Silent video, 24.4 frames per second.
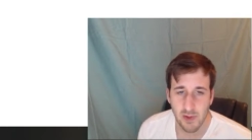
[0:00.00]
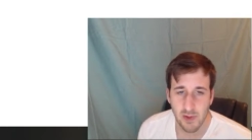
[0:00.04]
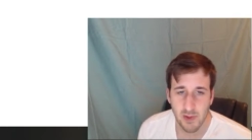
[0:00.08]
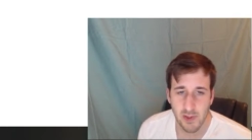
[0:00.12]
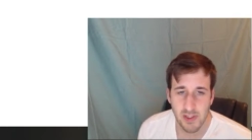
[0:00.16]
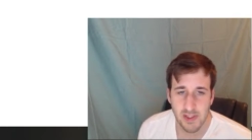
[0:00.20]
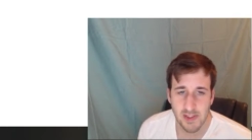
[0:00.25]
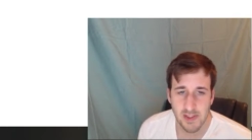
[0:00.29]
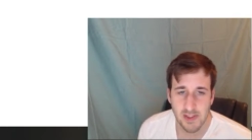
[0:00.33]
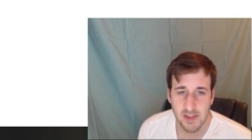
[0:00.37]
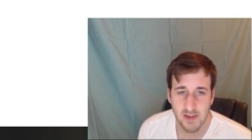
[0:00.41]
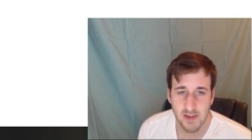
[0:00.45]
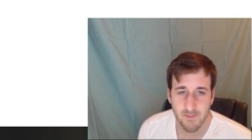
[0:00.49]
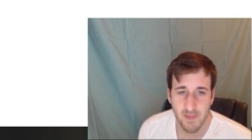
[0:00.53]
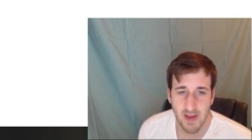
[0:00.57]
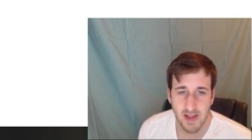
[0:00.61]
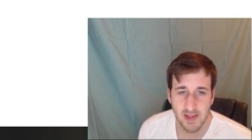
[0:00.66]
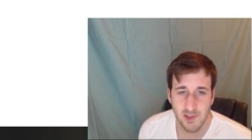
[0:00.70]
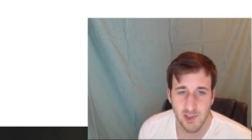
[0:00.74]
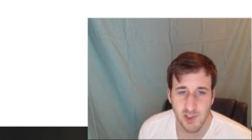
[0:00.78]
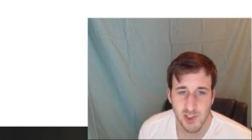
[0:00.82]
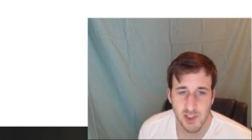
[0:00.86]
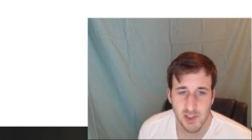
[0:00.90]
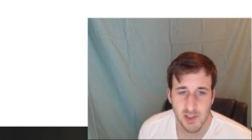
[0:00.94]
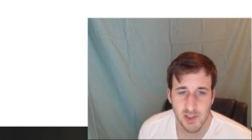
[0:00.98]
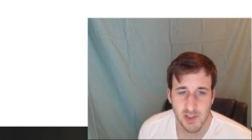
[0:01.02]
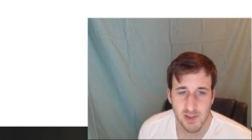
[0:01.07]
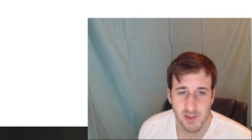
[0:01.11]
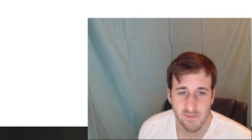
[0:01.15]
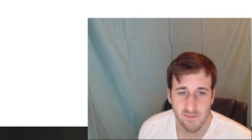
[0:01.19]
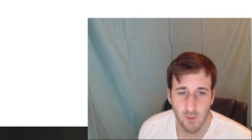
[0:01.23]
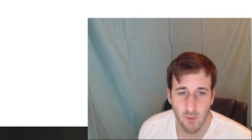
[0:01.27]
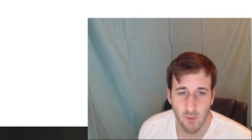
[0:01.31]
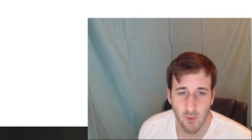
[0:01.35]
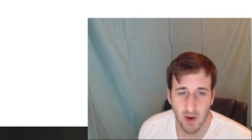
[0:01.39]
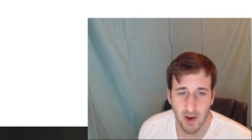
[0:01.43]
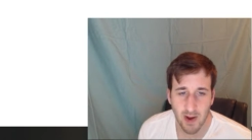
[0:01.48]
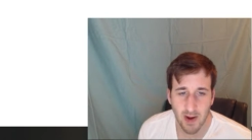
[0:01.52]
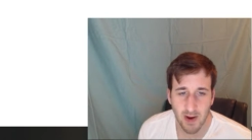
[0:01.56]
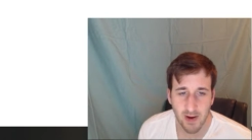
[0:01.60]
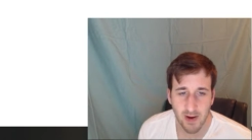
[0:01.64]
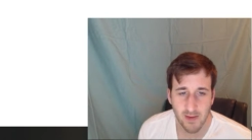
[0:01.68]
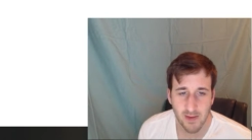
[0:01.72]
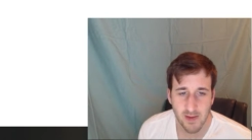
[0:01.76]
look at the dimensions of a wire,